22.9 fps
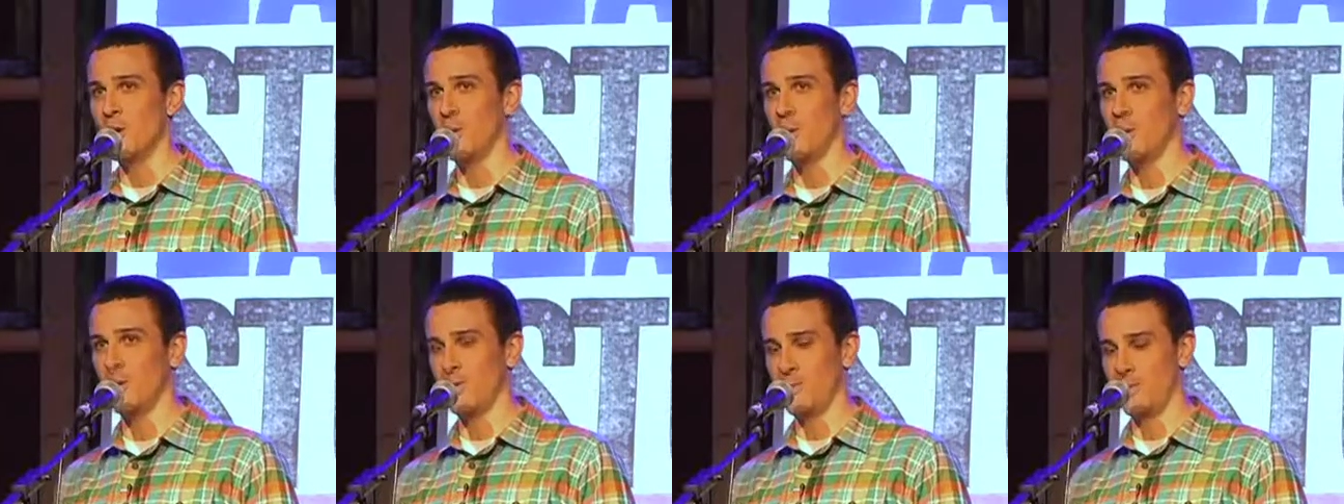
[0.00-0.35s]

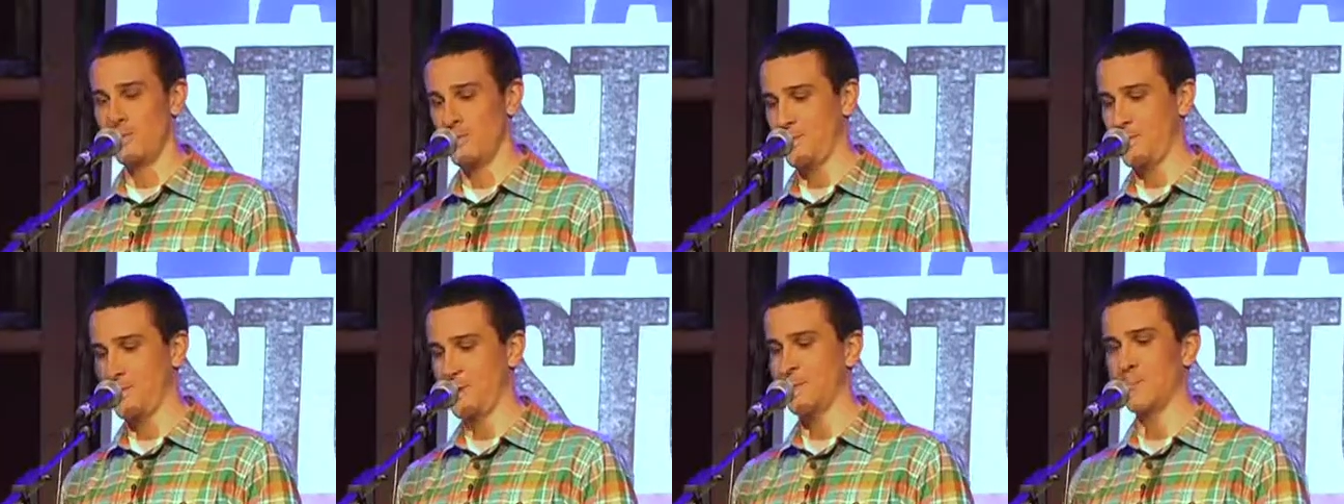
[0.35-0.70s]

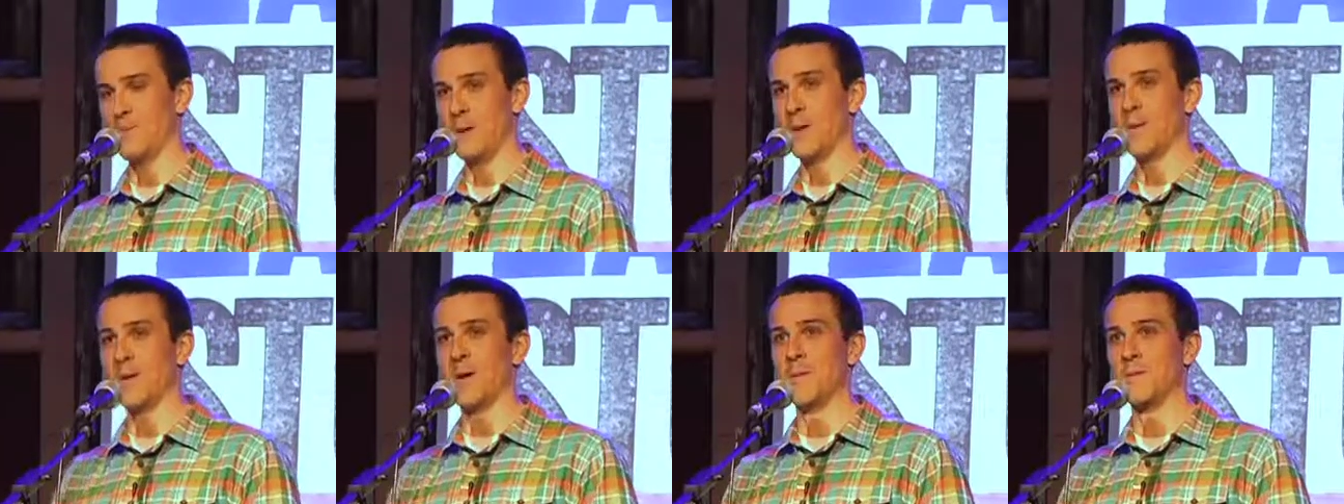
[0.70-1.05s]
Well, my
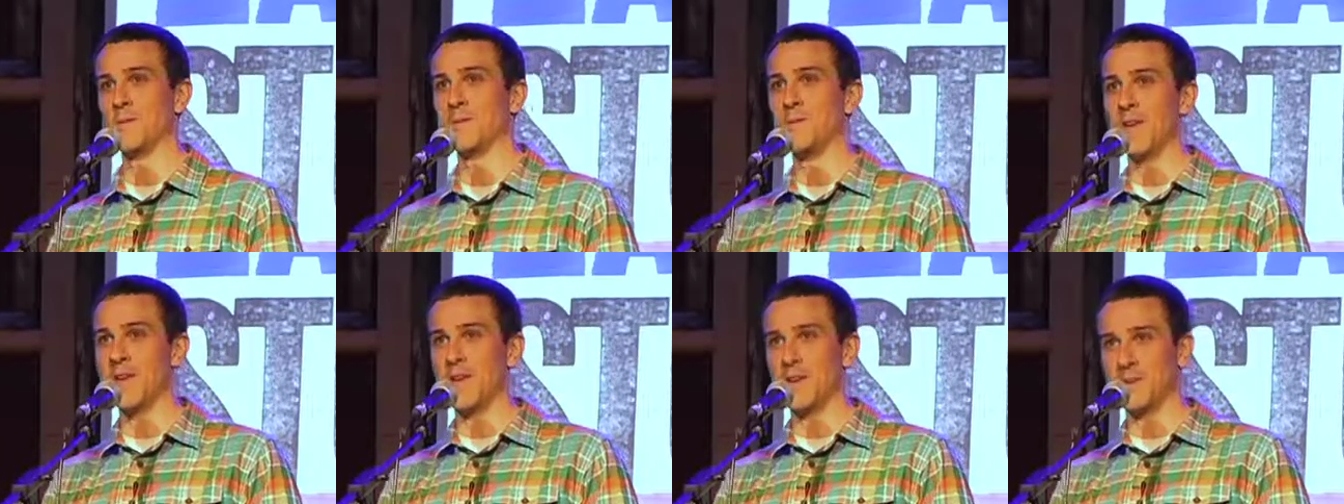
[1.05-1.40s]

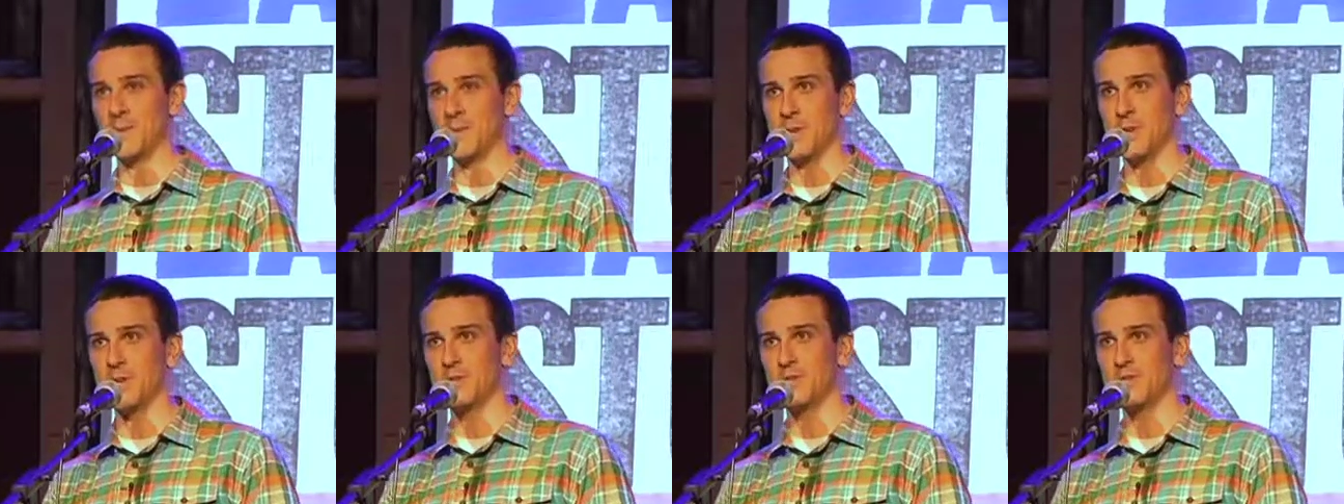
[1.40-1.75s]
mom
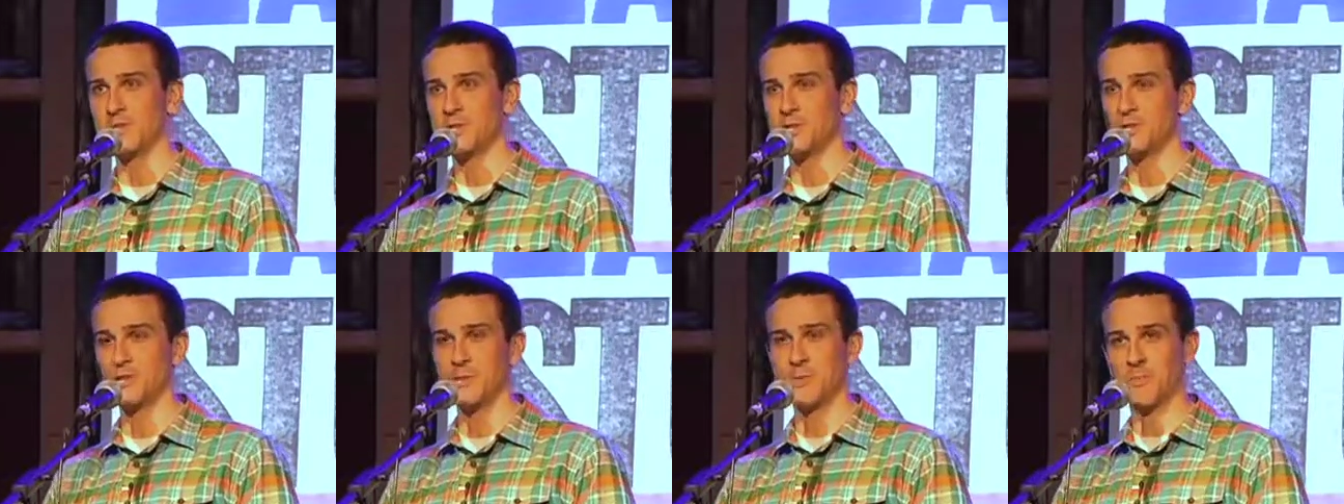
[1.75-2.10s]
made
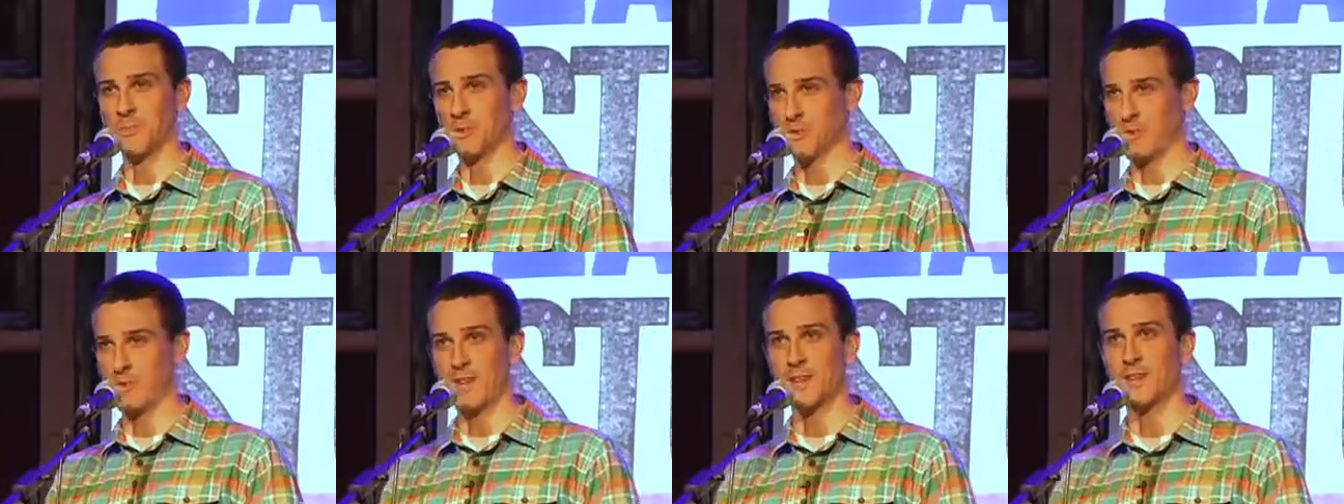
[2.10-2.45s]
me. She
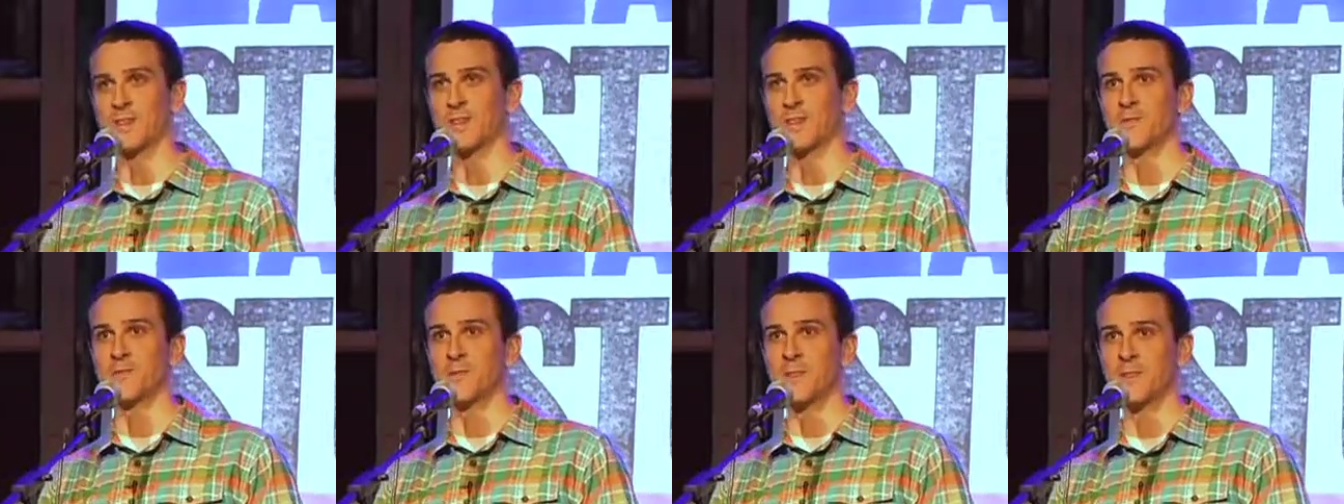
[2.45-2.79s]

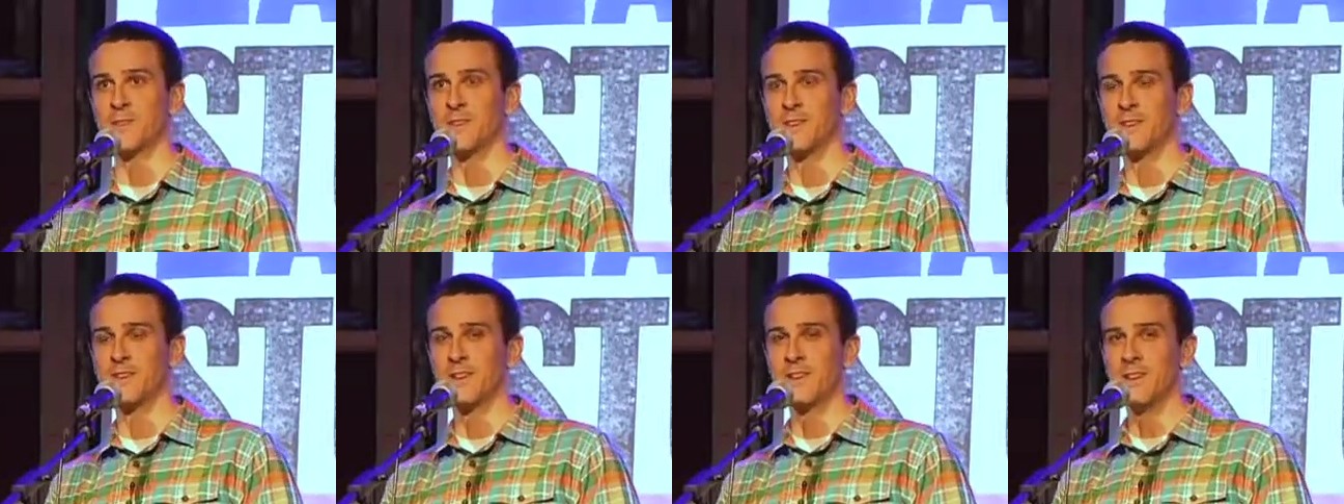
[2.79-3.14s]
protected
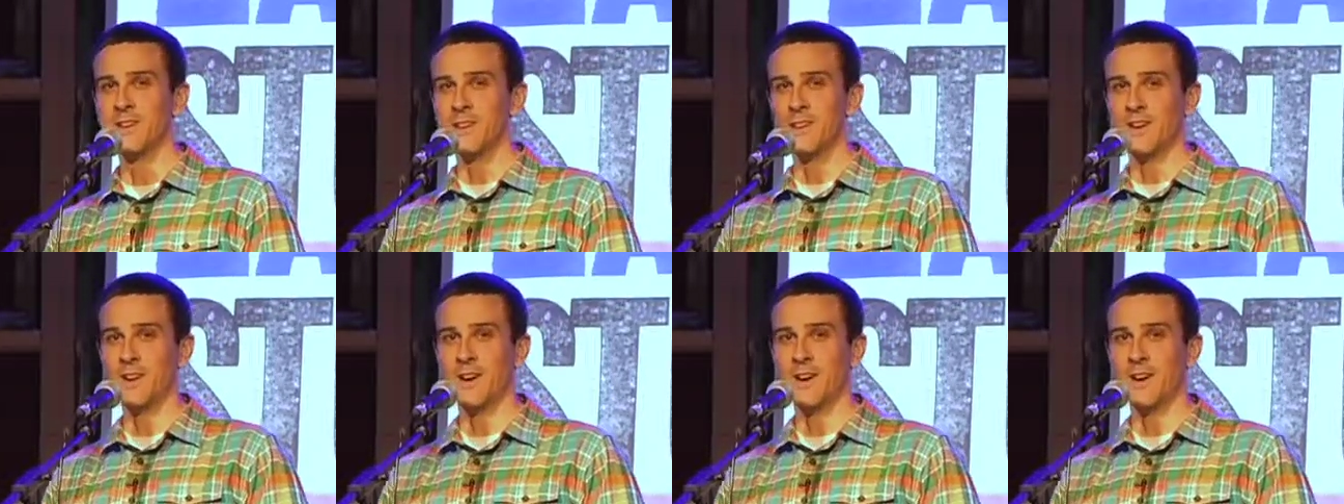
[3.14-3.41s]
me.